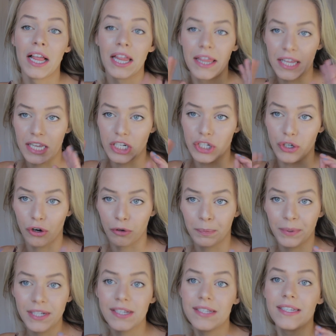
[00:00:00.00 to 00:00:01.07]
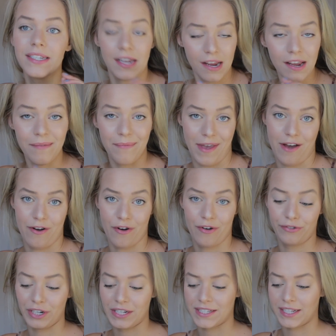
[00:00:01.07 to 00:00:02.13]
the dopest email
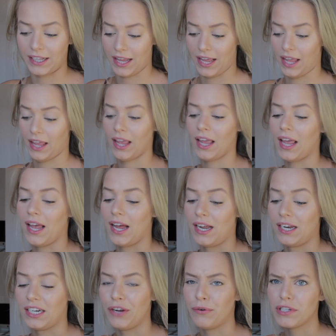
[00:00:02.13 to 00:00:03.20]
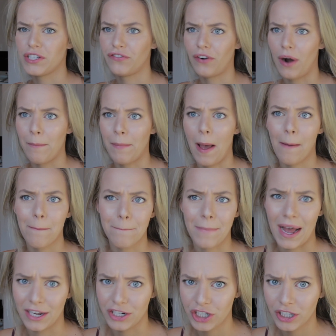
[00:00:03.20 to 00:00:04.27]
recently and it was from
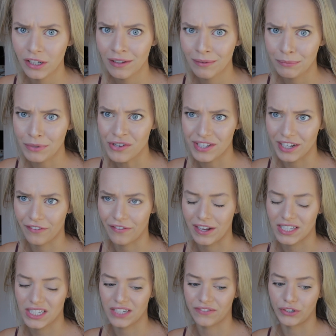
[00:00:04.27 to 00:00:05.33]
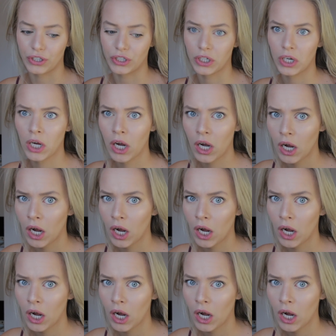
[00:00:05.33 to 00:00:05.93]
Imagine Music Festival